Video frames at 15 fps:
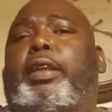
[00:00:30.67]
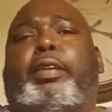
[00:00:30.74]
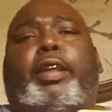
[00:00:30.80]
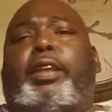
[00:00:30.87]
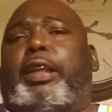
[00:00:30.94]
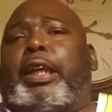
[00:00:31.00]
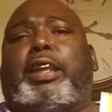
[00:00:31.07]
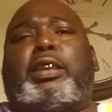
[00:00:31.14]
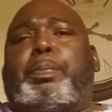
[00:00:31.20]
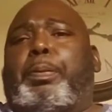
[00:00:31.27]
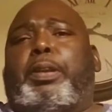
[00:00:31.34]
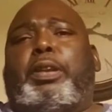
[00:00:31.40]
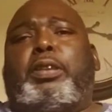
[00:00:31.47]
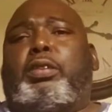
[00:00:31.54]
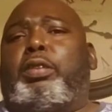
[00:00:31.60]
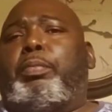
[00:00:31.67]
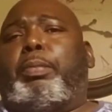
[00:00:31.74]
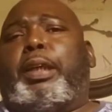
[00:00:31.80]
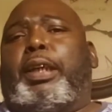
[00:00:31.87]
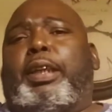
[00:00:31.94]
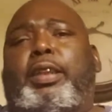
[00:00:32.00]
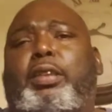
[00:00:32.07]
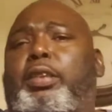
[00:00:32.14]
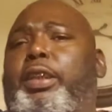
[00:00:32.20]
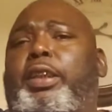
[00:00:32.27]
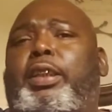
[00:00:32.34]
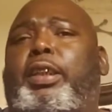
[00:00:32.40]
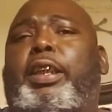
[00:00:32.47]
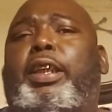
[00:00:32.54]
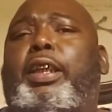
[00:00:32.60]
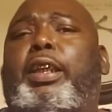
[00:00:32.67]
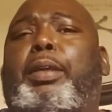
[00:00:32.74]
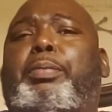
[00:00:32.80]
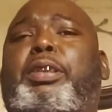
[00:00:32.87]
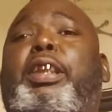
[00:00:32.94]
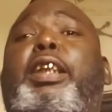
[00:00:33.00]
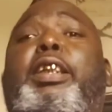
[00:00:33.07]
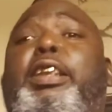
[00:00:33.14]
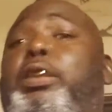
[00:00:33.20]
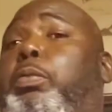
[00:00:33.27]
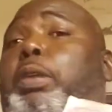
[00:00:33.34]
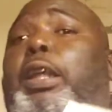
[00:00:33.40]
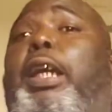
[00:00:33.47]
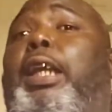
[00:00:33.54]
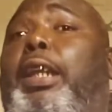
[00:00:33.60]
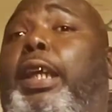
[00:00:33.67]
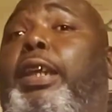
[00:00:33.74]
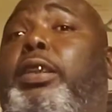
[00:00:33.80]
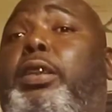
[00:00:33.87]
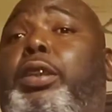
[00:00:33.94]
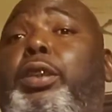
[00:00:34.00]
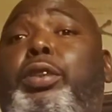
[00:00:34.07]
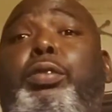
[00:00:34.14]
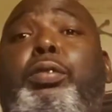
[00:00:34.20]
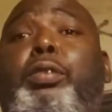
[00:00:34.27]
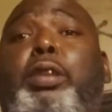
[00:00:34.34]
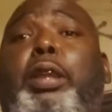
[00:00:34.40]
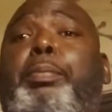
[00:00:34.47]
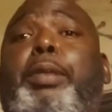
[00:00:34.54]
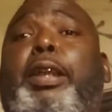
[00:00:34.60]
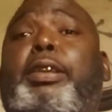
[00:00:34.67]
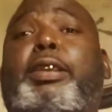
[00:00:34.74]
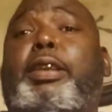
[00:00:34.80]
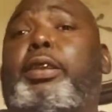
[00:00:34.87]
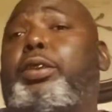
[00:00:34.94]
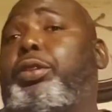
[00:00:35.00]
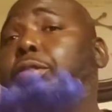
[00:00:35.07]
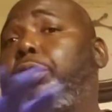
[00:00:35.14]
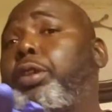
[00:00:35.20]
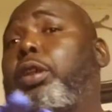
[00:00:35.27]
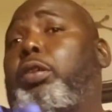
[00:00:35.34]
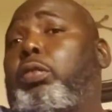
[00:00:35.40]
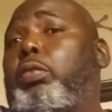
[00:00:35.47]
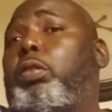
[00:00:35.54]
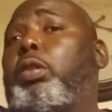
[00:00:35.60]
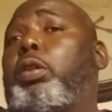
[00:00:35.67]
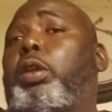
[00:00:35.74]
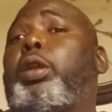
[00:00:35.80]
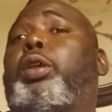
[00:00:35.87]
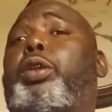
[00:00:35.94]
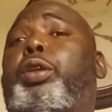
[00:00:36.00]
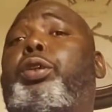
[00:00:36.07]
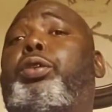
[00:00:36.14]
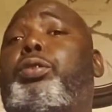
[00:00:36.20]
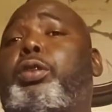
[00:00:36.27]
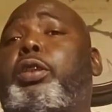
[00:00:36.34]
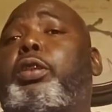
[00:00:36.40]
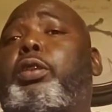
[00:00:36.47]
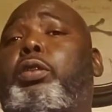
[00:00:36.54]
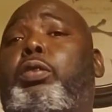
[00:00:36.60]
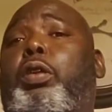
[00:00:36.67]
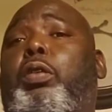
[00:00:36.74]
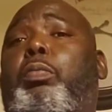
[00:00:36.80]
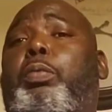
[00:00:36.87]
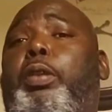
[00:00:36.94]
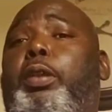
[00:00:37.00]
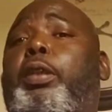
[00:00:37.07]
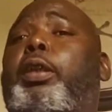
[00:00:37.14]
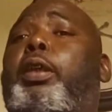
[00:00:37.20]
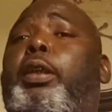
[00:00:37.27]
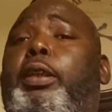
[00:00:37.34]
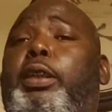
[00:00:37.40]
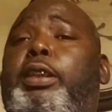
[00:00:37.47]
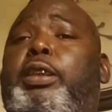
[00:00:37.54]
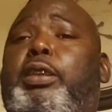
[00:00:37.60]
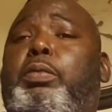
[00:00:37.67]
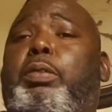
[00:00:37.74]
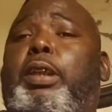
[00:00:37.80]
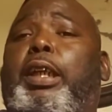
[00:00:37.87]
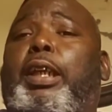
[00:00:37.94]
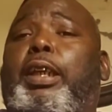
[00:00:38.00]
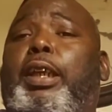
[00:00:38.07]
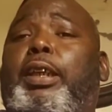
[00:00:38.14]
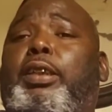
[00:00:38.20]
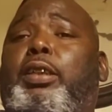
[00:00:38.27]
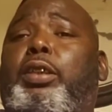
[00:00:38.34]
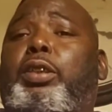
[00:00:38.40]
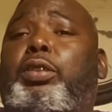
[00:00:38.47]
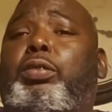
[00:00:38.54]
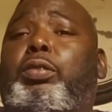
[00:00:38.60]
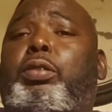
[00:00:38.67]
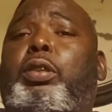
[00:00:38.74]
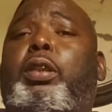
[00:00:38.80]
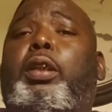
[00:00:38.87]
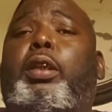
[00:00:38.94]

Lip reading: They're not a sponsor of mine or anything. I'm saying this is what I like to use. I'm not telling you to go use it, but this is what I like to use.